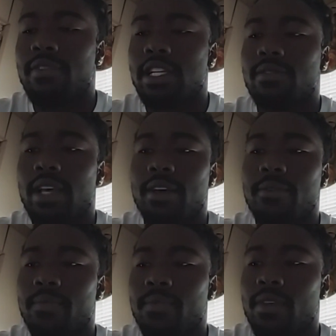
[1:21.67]
end
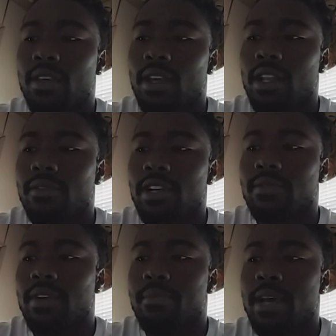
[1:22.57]

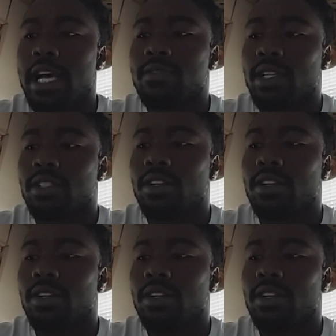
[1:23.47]
pass rusher.